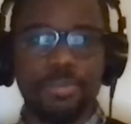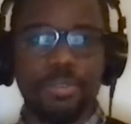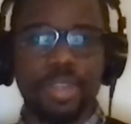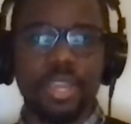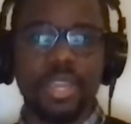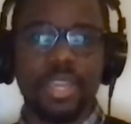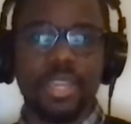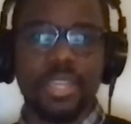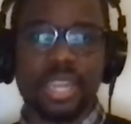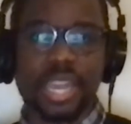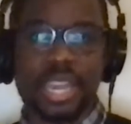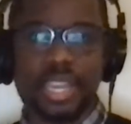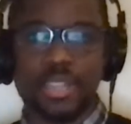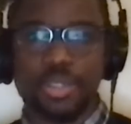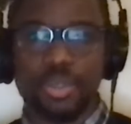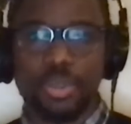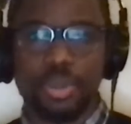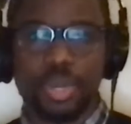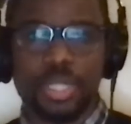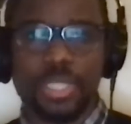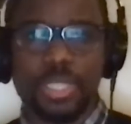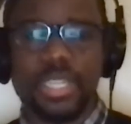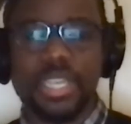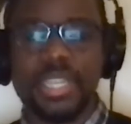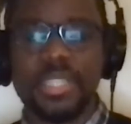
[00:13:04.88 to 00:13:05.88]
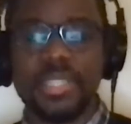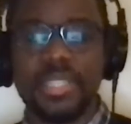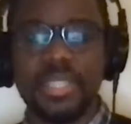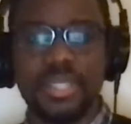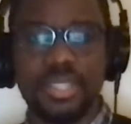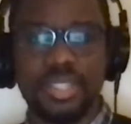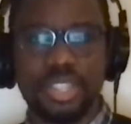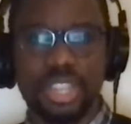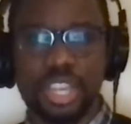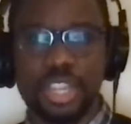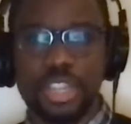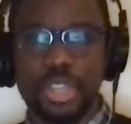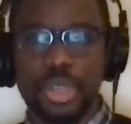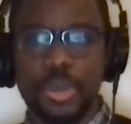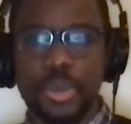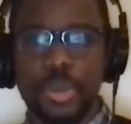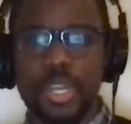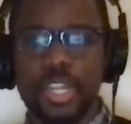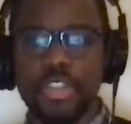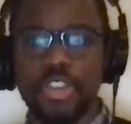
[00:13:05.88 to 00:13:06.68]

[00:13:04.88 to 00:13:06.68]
recognize your intent is genuine,